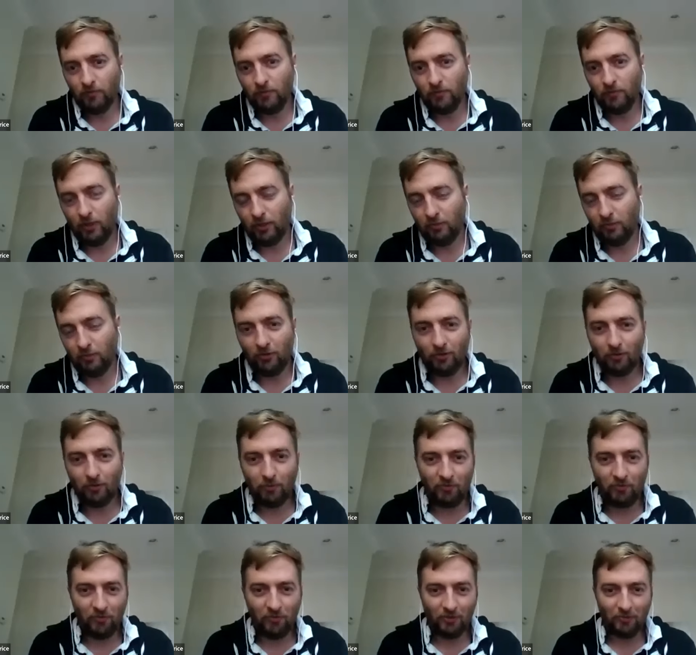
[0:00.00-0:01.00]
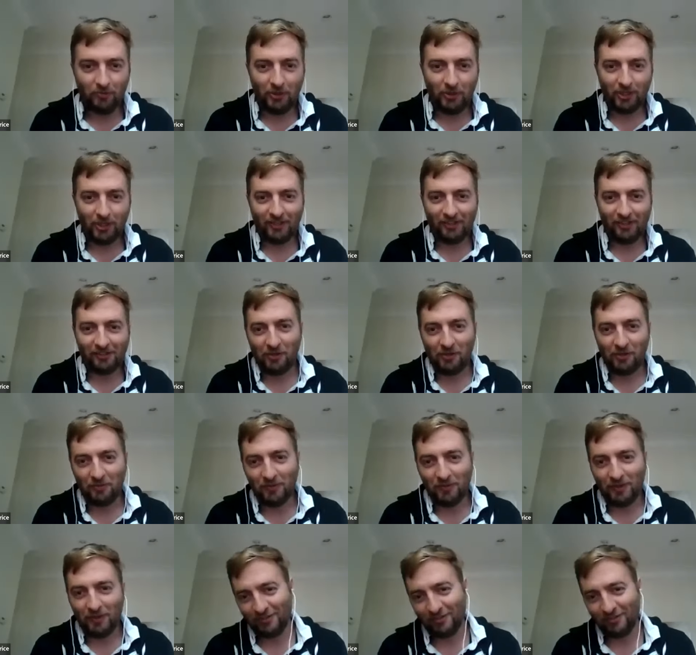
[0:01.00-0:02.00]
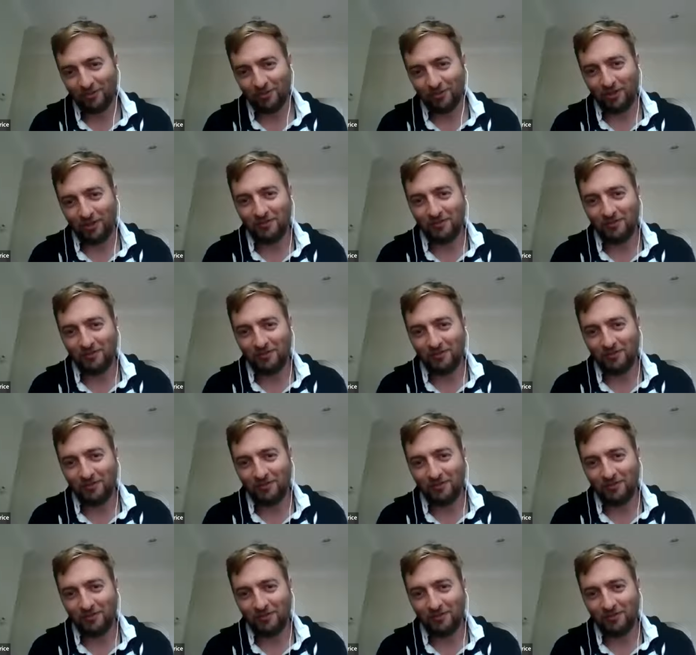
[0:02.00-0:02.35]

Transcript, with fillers: welcome to the WeFunder marketing team, man. It's great